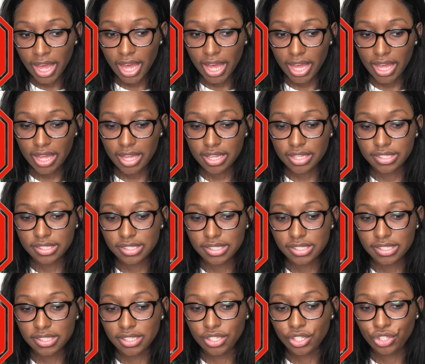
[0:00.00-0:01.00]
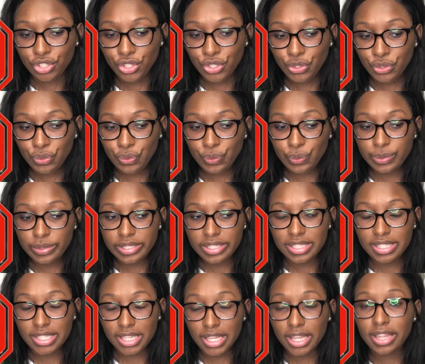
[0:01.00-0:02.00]
And you
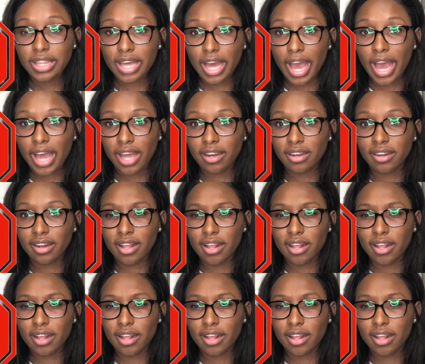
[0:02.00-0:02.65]
see that